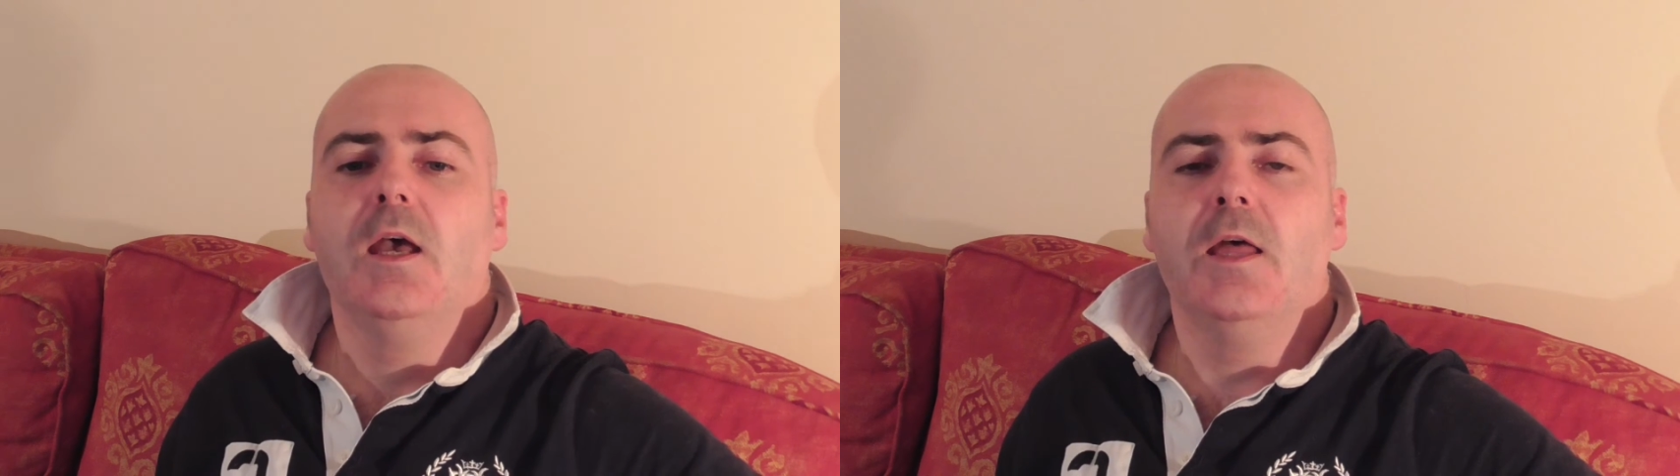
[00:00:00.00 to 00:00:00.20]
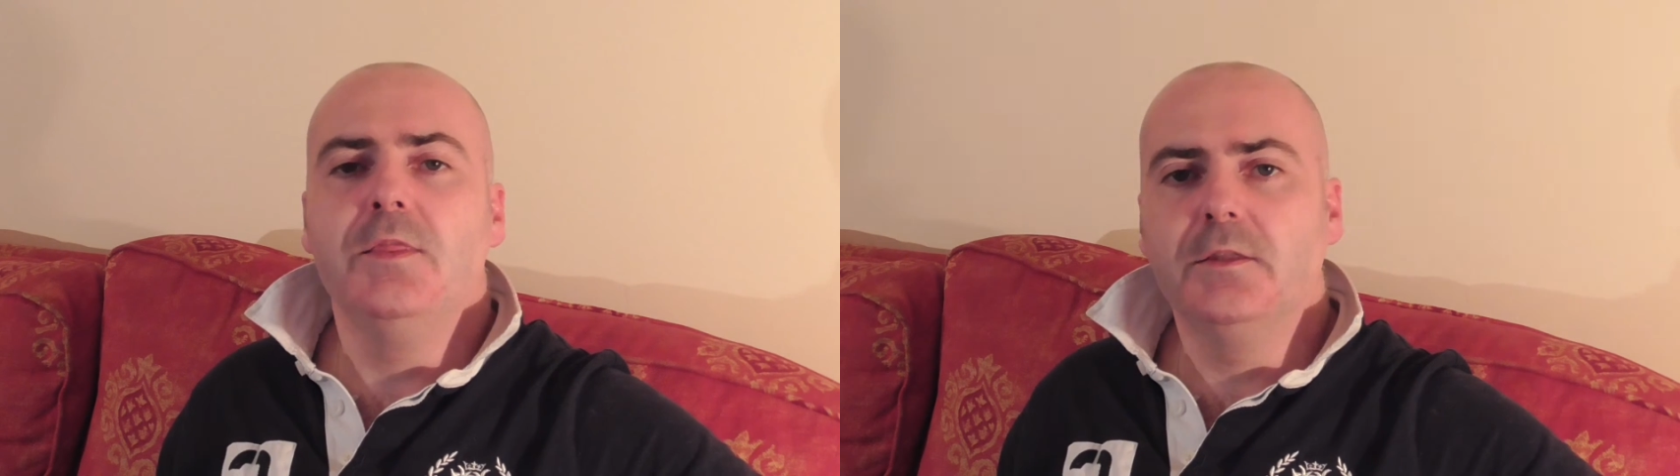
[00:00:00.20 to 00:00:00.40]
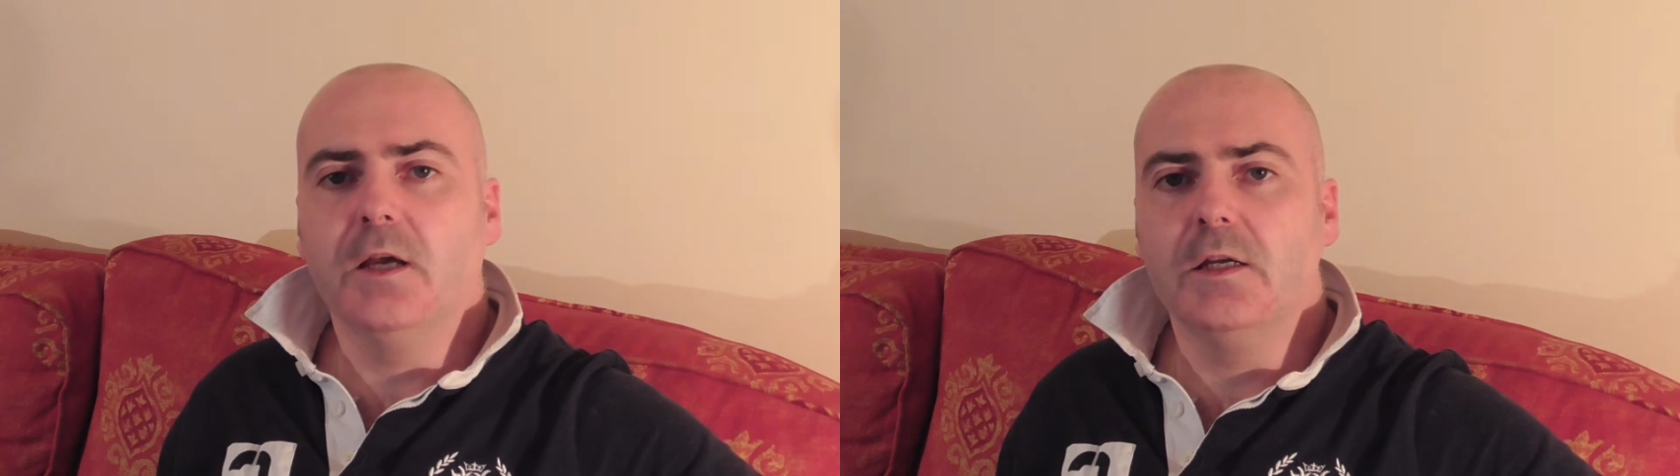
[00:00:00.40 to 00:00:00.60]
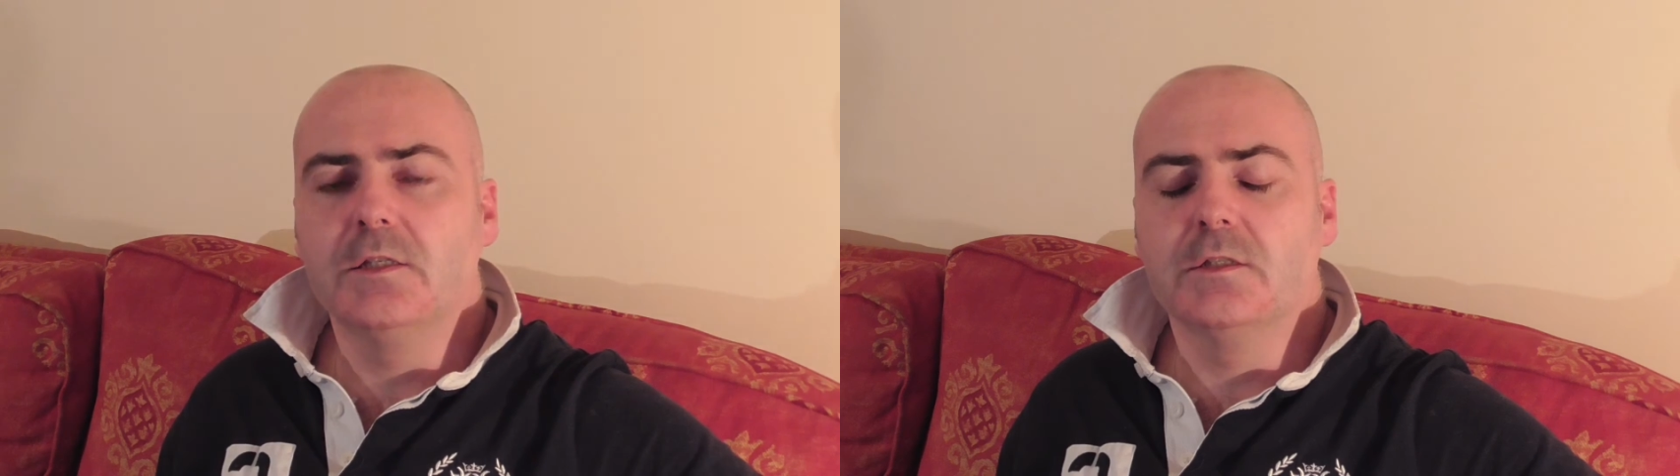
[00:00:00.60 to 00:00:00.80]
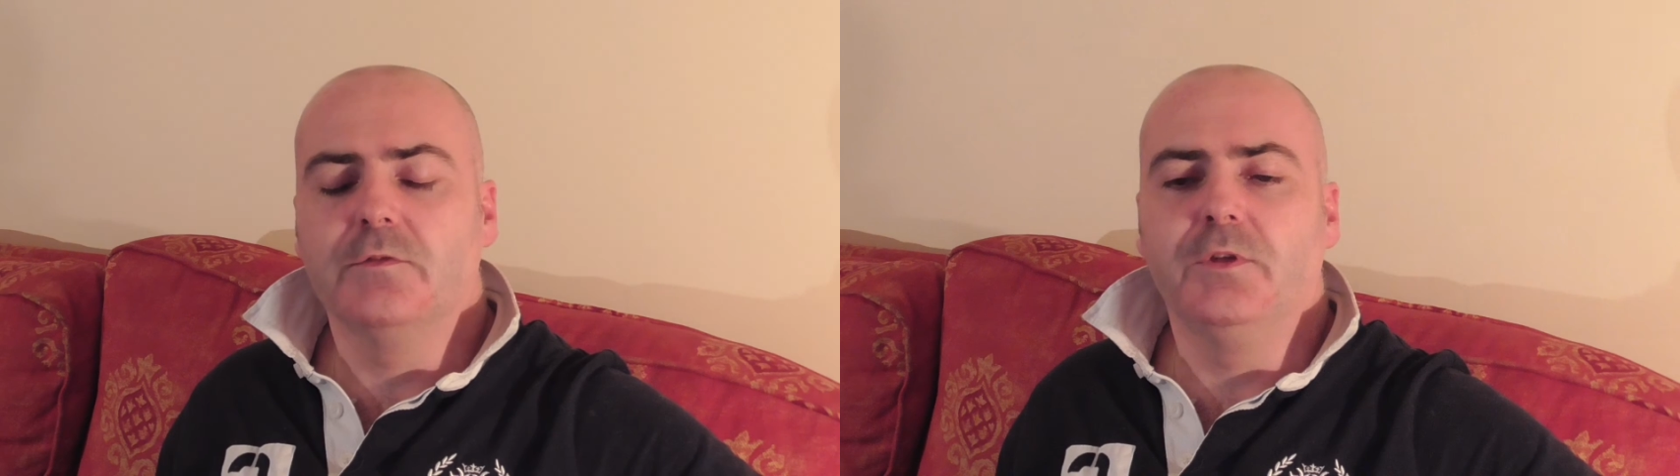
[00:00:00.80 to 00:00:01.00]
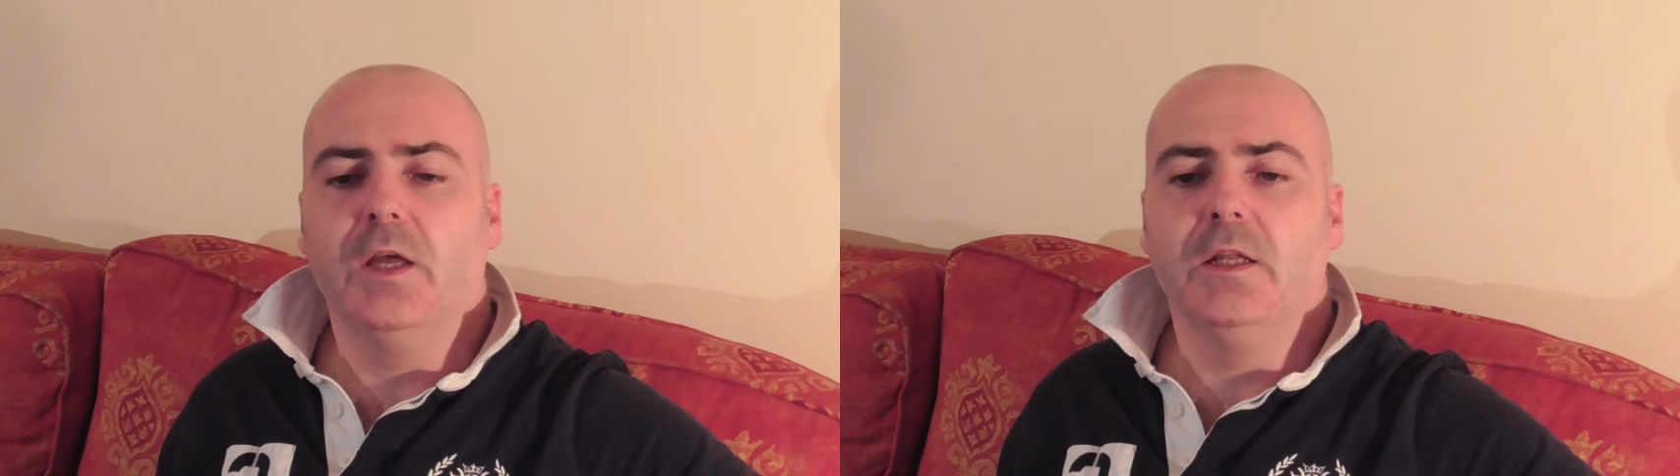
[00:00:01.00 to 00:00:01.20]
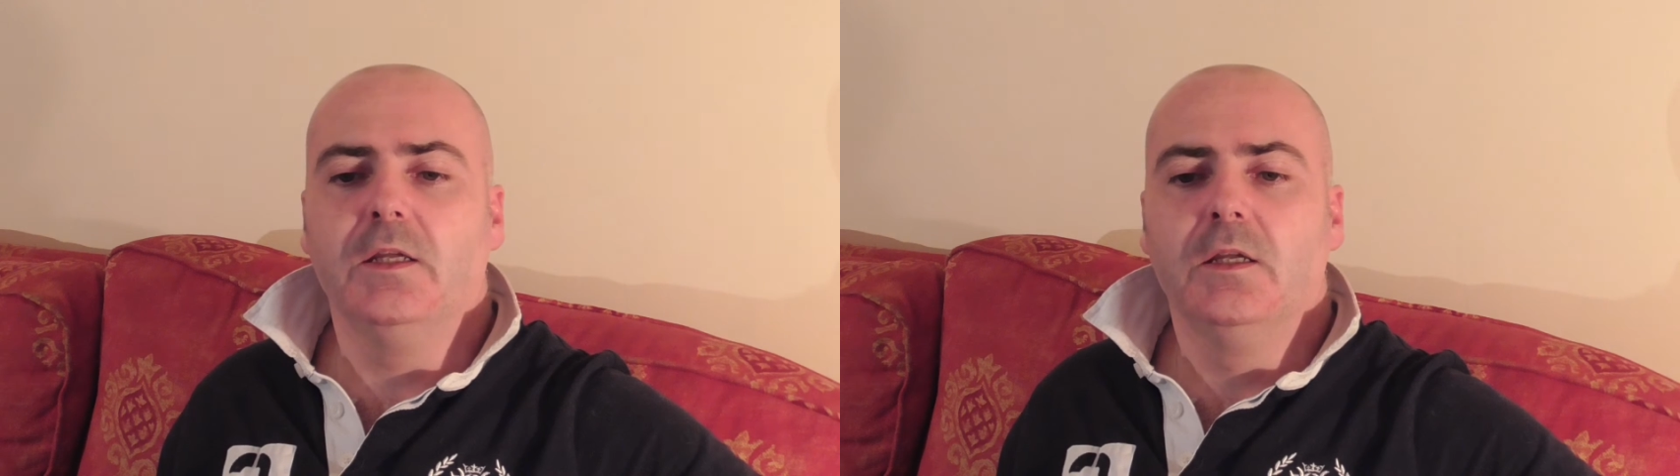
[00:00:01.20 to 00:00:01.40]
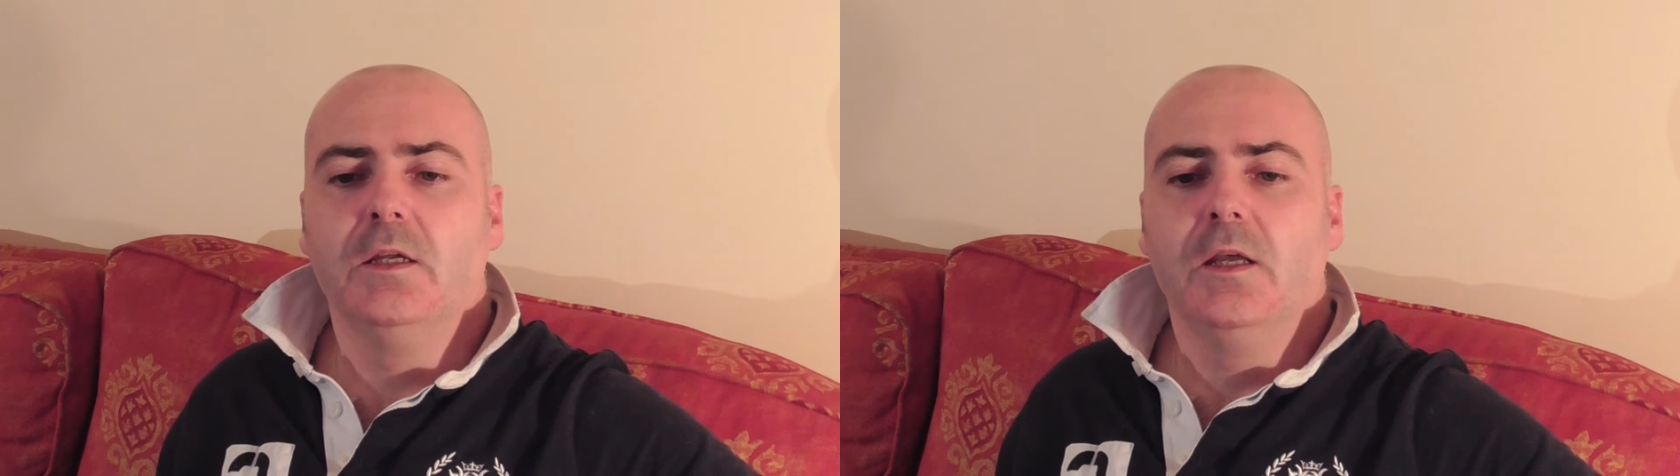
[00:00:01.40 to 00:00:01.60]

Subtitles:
in the Diocese of Derry